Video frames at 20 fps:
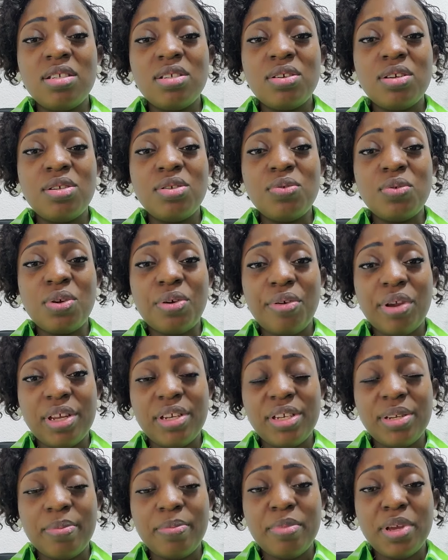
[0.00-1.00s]
is going to
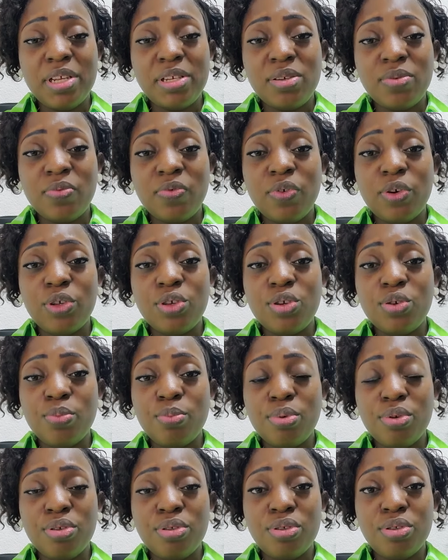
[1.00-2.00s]
create a medium for you
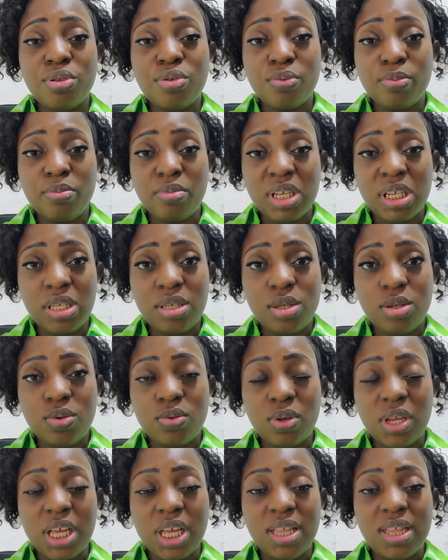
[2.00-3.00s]
both to meet
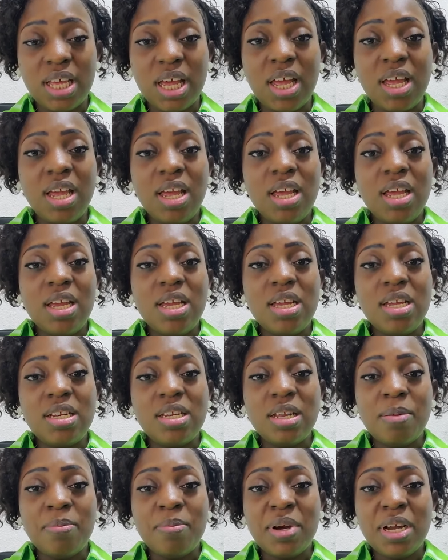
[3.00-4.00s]
together in
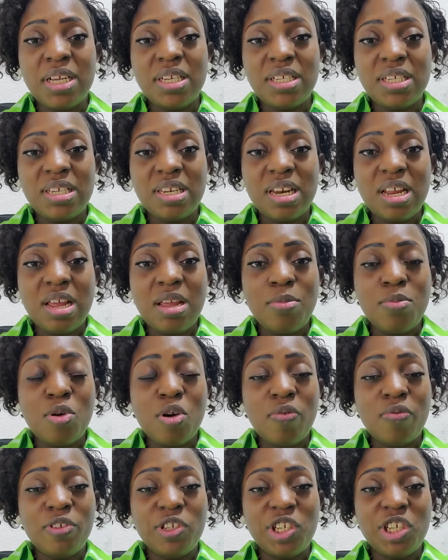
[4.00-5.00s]
the mighty name
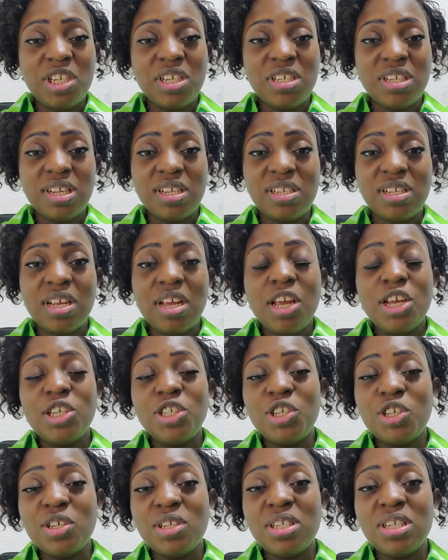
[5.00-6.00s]
of Jesus.
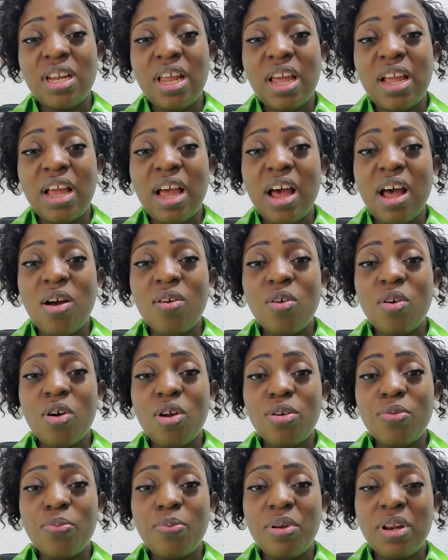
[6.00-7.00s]
Just like how
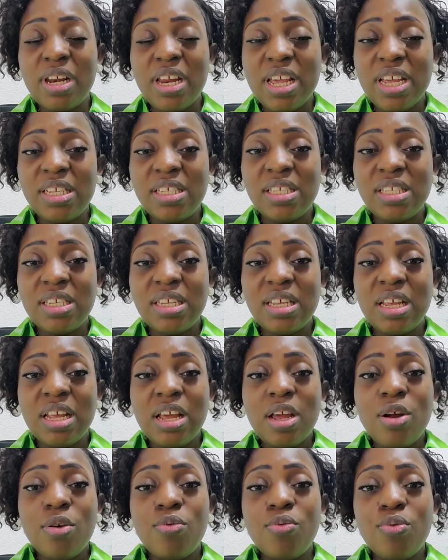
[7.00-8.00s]
God placed
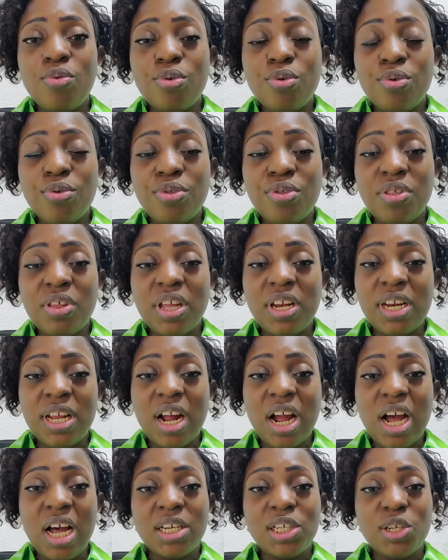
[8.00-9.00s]
Ruth in the
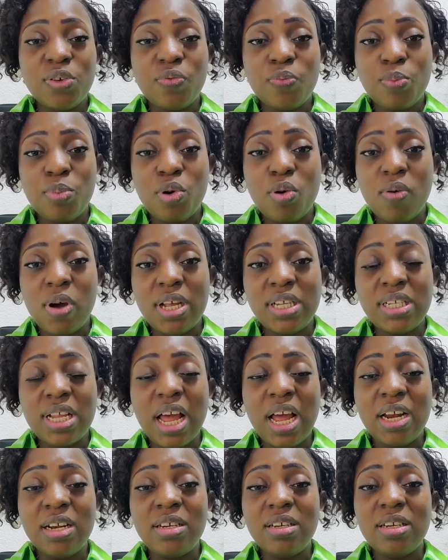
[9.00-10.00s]
heart of Boaz
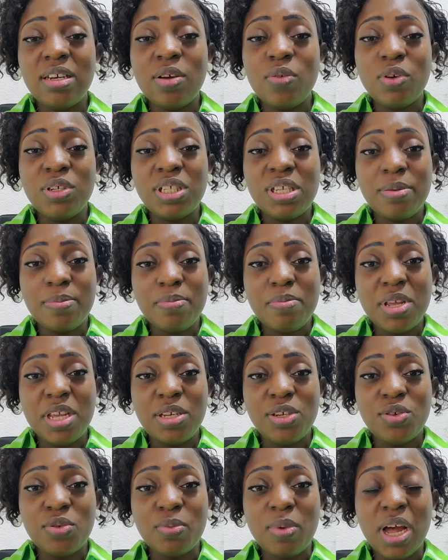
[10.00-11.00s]
and there was a
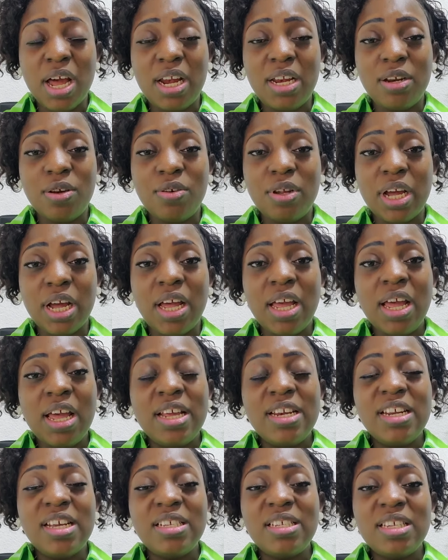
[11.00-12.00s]
medium. Hallelujah.
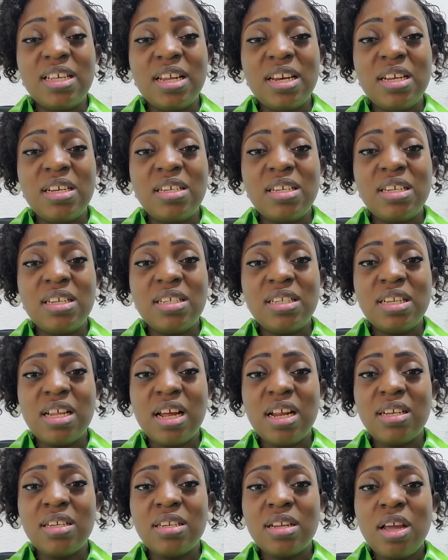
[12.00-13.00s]
There are certain things
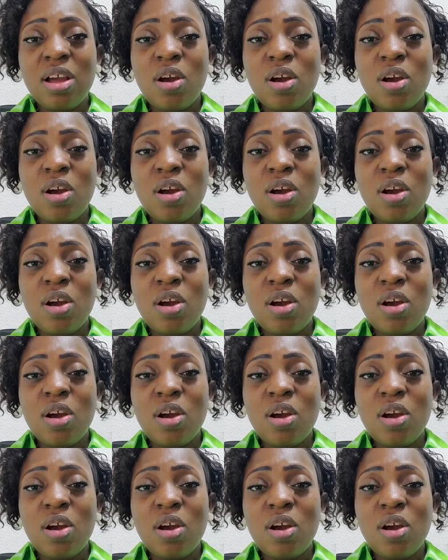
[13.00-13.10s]
that